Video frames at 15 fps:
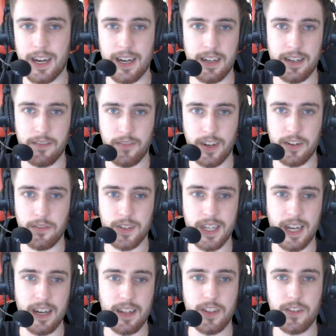and defenders
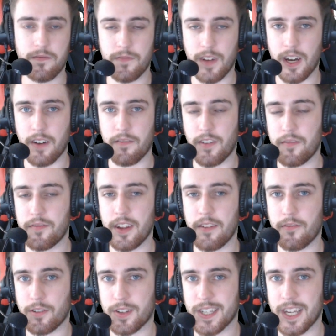get 50
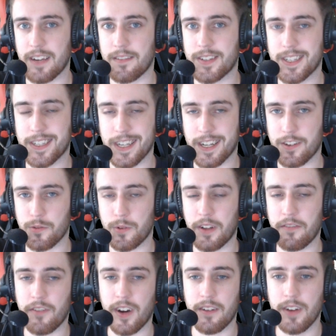for saves instead of
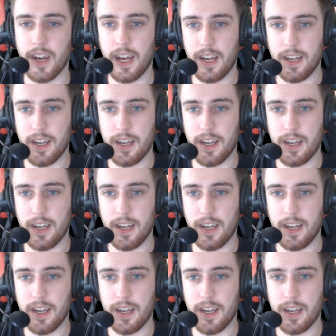25.